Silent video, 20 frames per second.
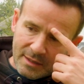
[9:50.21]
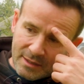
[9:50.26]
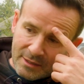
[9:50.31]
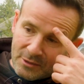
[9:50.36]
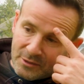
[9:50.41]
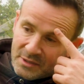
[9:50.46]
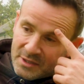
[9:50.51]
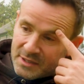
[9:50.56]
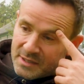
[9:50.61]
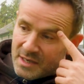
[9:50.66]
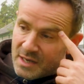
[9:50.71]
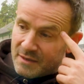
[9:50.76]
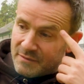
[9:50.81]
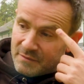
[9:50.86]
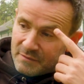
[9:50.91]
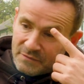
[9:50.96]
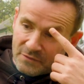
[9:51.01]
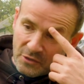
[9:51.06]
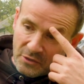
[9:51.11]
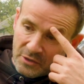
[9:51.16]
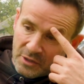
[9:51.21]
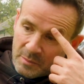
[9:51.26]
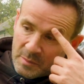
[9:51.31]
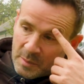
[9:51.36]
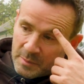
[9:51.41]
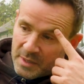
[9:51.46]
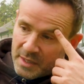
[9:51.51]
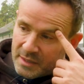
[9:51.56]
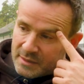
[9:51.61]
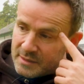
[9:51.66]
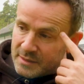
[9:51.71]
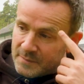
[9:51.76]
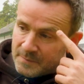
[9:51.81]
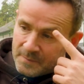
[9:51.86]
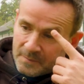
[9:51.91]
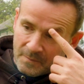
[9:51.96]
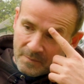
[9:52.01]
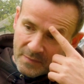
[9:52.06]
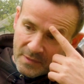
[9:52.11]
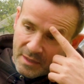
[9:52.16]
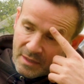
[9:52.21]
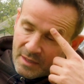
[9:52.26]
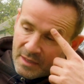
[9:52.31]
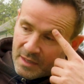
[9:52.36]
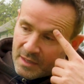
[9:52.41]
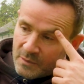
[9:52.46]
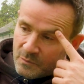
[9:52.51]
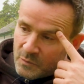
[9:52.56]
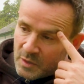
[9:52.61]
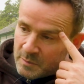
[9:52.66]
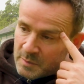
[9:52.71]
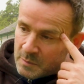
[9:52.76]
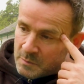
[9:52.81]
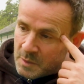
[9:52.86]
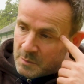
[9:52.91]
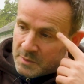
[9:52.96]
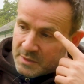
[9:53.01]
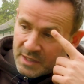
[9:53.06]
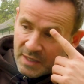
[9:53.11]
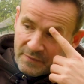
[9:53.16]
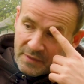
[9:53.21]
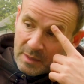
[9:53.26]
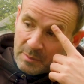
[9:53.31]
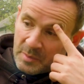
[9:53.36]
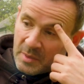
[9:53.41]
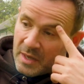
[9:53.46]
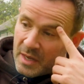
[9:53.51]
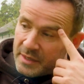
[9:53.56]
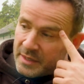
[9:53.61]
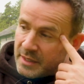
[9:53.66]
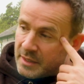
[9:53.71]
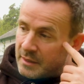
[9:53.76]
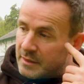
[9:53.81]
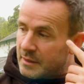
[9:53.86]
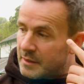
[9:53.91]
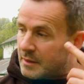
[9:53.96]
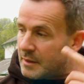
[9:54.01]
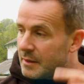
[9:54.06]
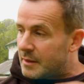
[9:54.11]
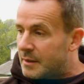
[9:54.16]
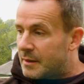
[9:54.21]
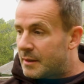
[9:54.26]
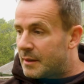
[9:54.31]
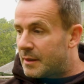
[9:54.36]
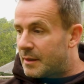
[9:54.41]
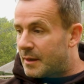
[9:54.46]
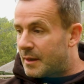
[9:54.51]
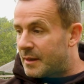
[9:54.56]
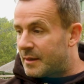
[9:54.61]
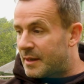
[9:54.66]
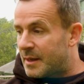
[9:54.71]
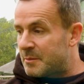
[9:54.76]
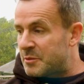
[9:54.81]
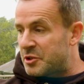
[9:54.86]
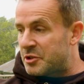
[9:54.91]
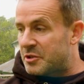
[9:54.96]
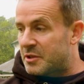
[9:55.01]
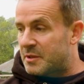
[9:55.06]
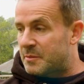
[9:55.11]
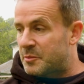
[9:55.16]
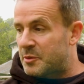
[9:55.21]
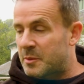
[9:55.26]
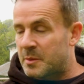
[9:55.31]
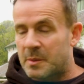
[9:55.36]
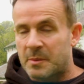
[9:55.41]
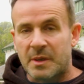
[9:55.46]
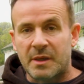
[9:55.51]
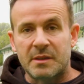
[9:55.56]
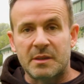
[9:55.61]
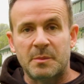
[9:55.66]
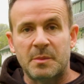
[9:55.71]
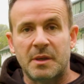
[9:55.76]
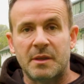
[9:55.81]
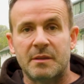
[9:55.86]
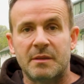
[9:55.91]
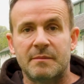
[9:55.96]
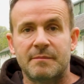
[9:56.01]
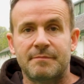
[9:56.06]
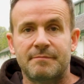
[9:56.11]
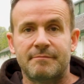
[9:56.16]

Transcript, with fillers: I got the scarf from falling at my bed uh, where my mum was having a party and um, she just put me back to bed.